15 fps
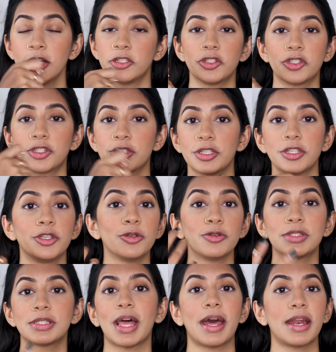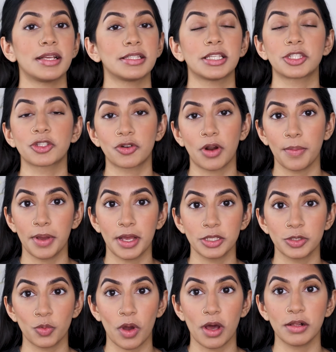just use that as a scrub
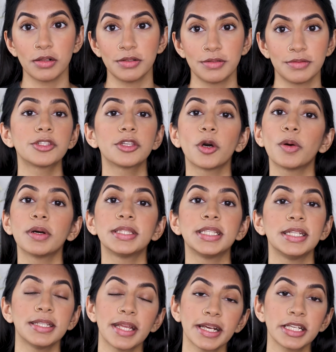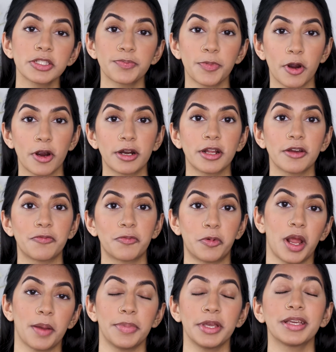as well. So the next part of
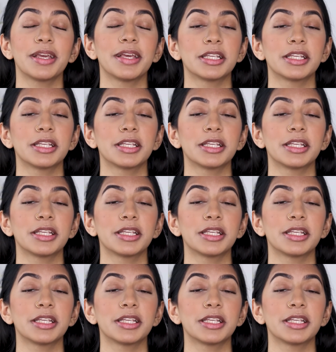prepping